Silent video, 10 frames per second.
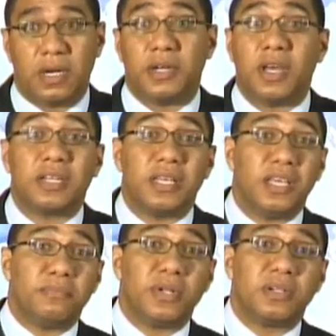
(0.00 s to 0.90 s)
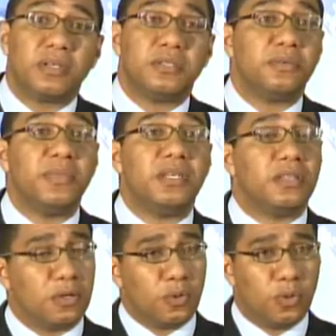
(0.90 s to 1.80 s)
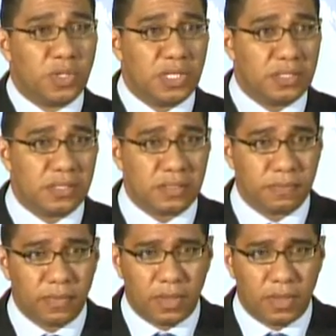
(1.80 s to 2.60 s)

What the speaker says: are not able to meet their own needs.